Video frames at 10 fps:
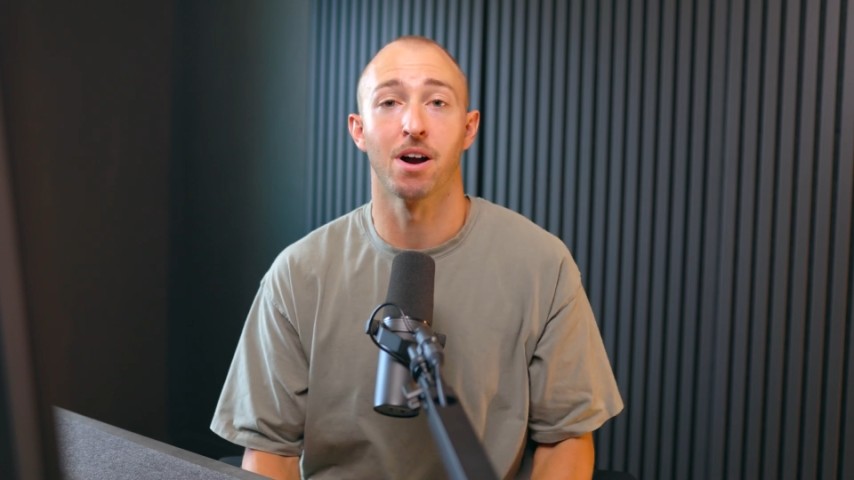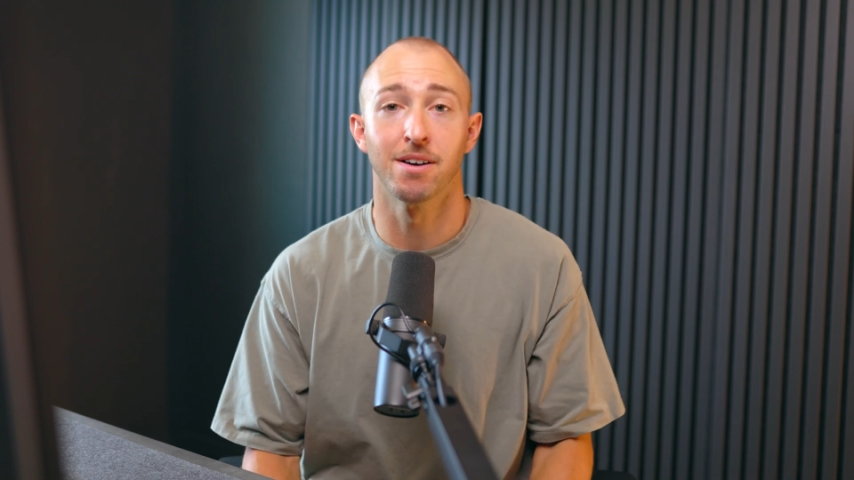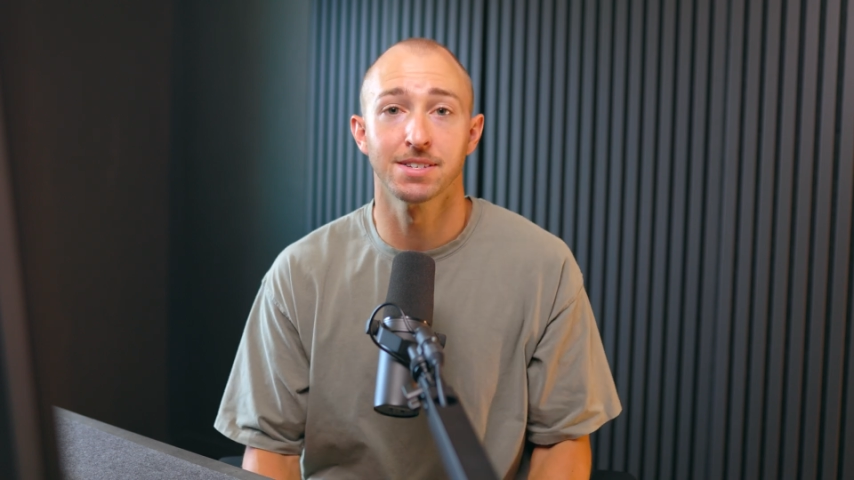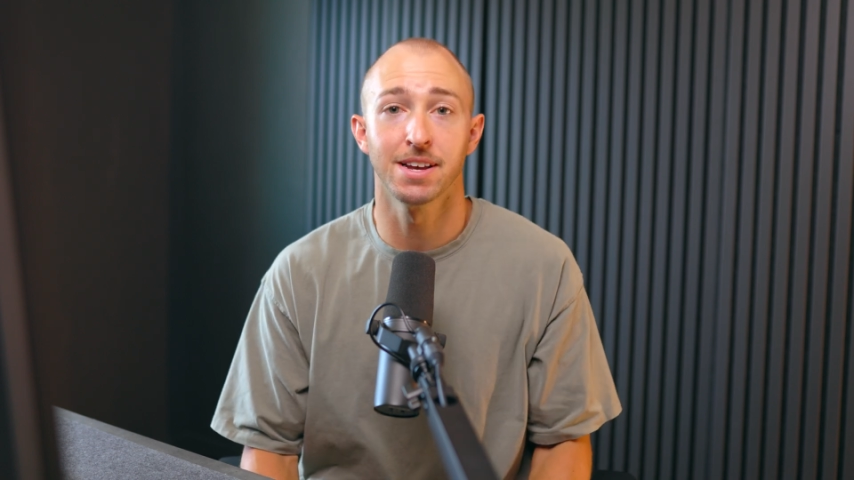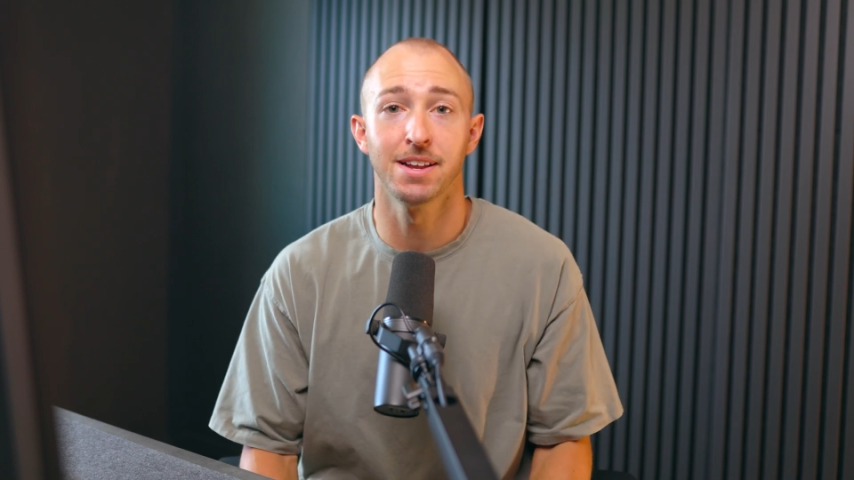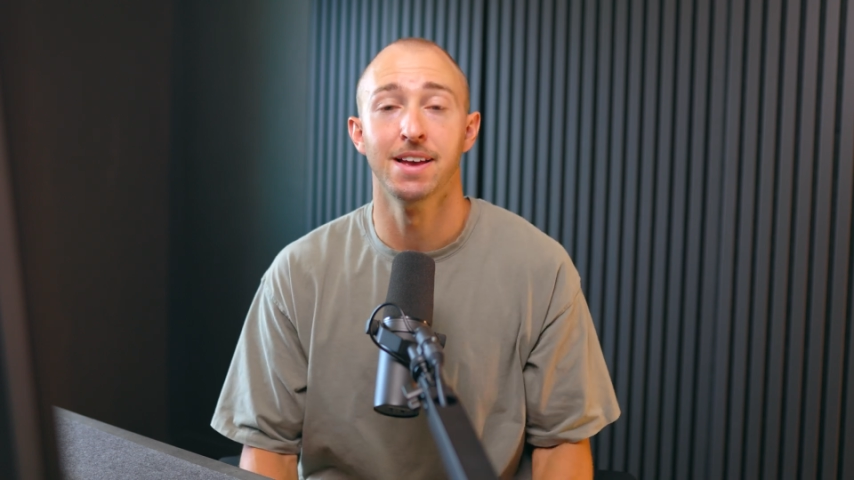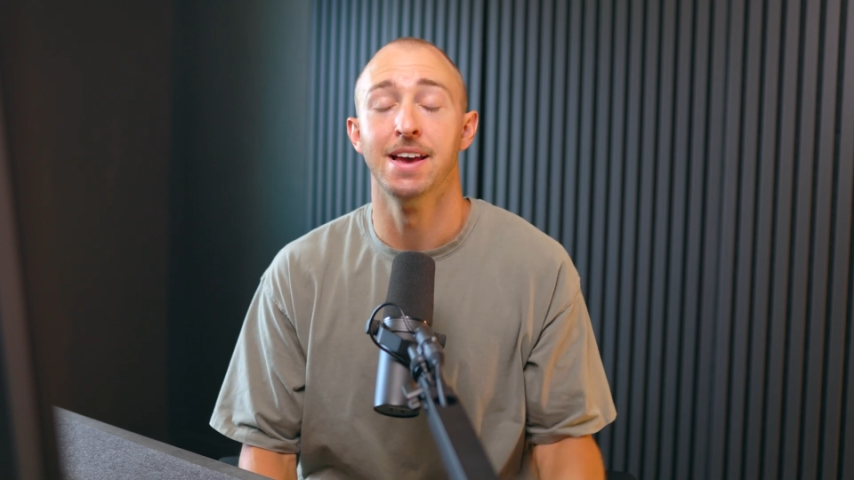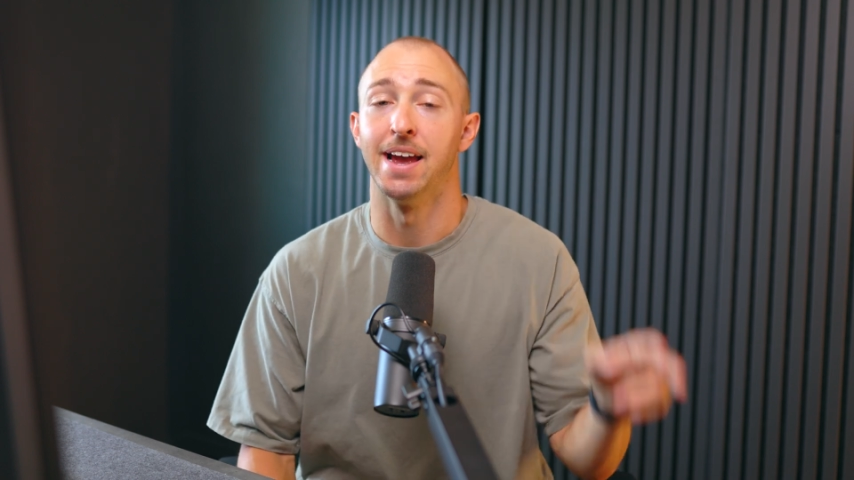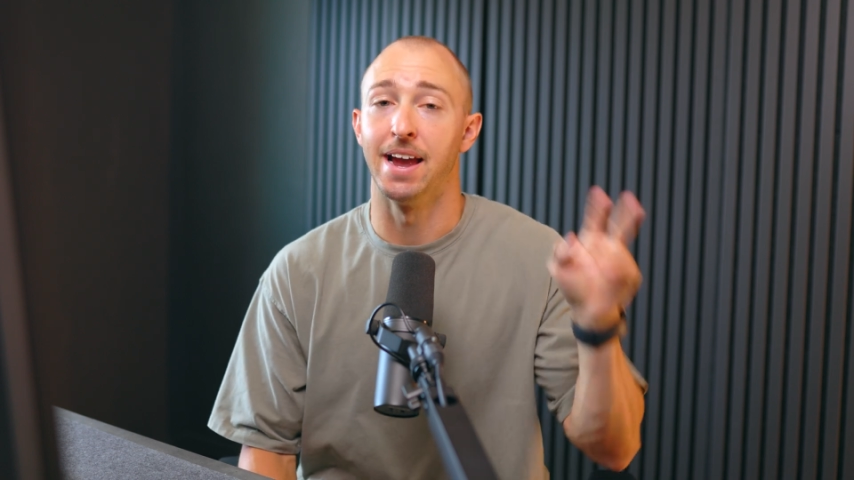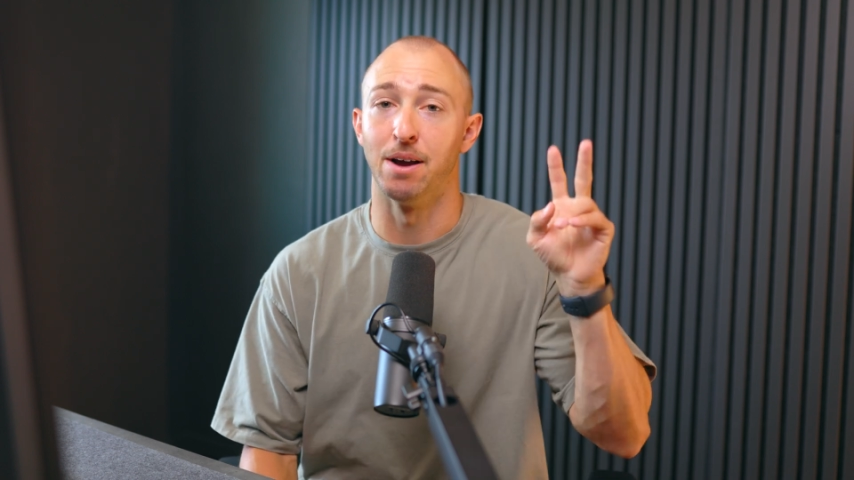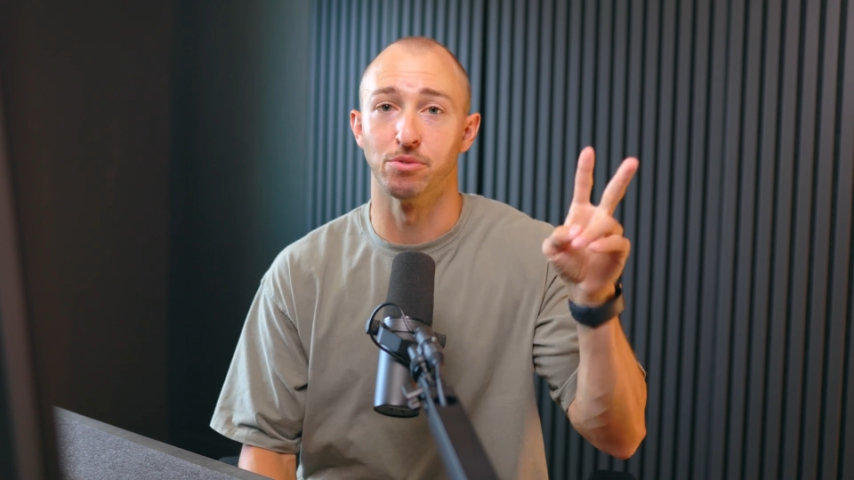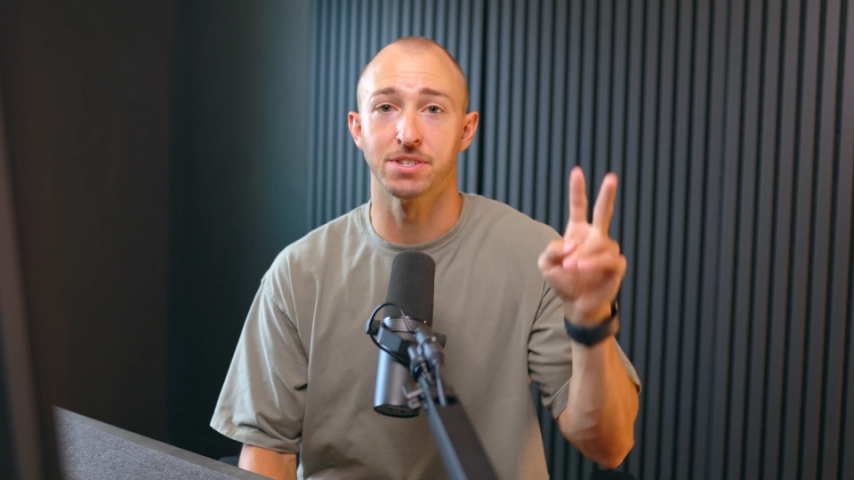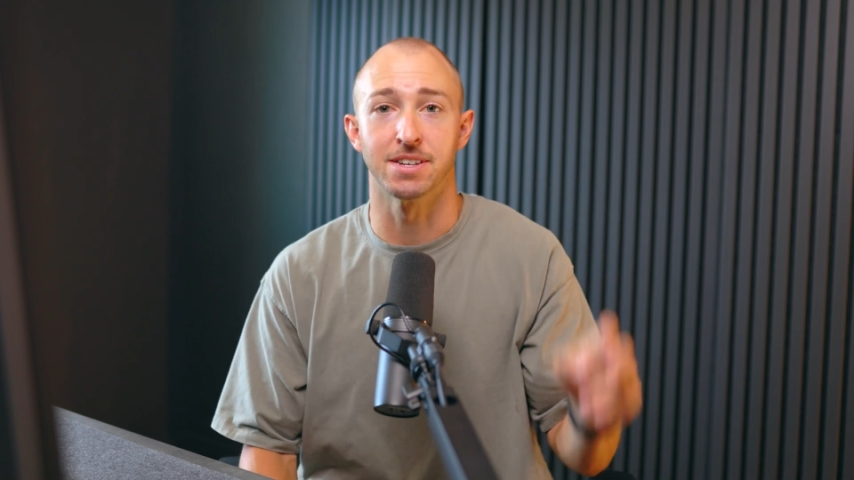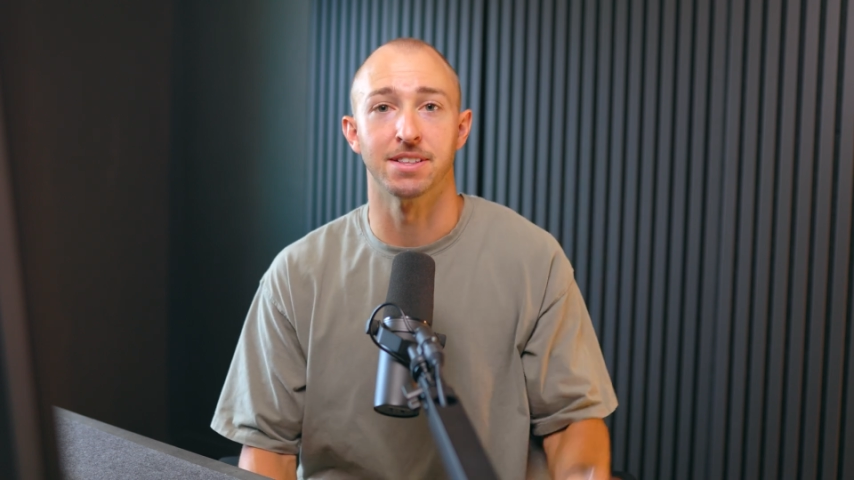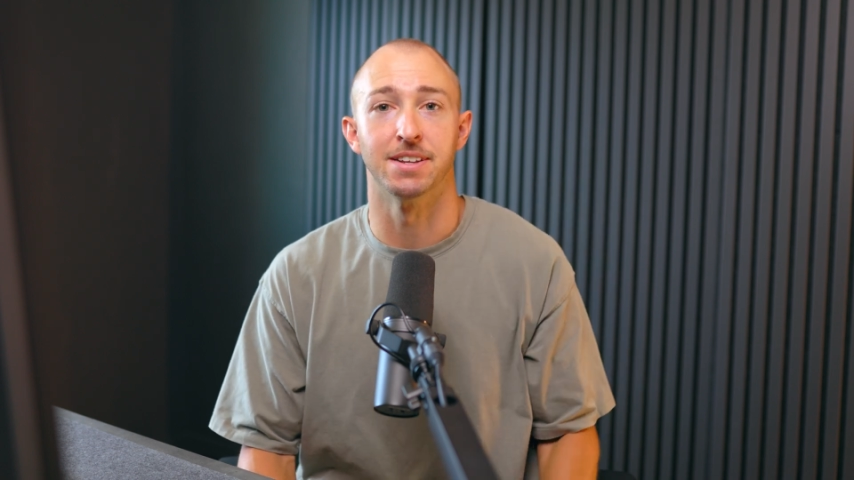content, and we'll
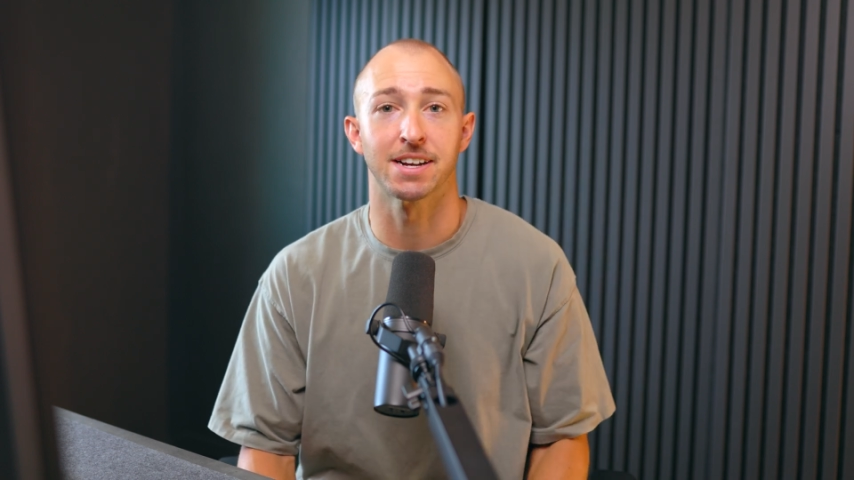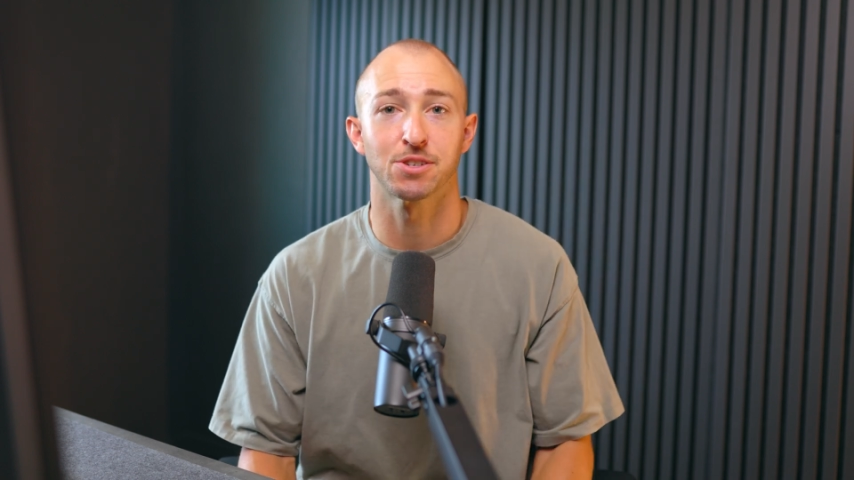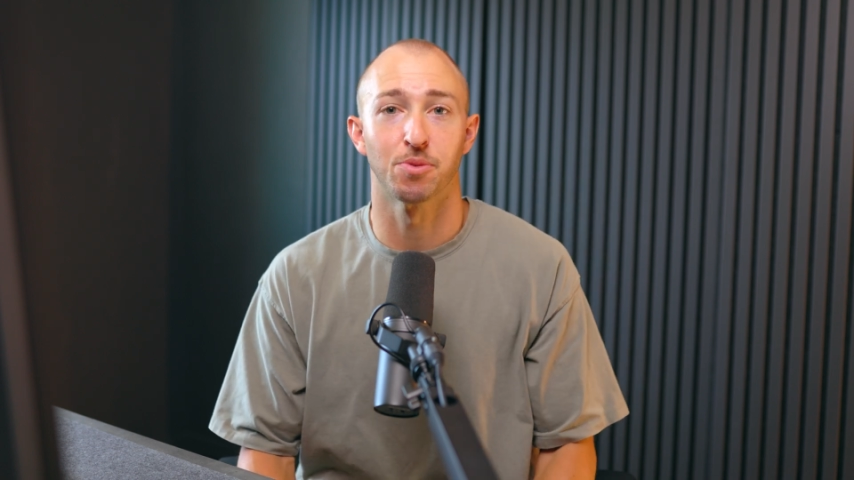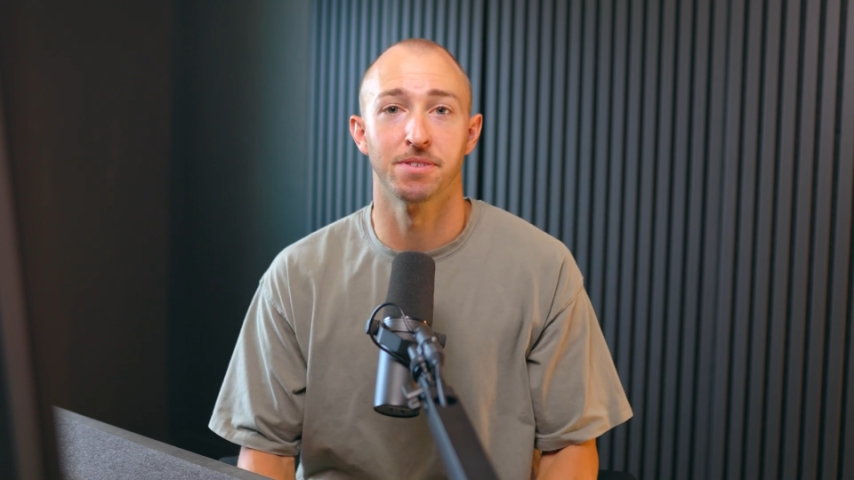see you in the next